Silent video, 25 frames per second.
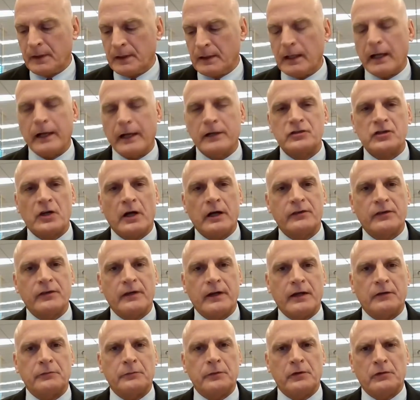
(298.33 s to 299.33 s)
Guy
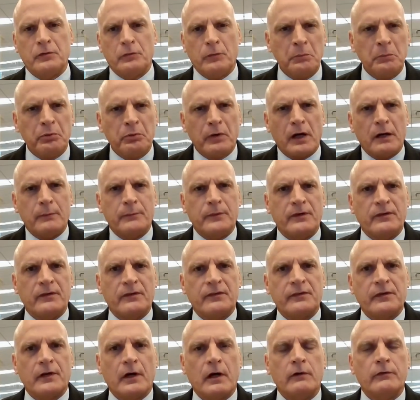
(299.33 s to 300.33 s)
Johnson asked me, so what problem does
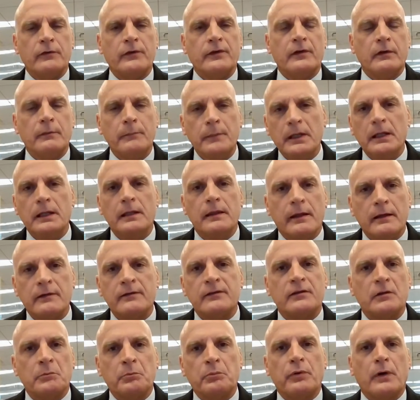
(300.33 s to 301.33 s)
it solve? And to me,
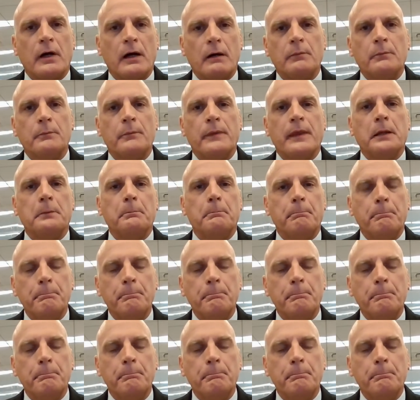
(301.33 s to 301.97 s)
that's the problem that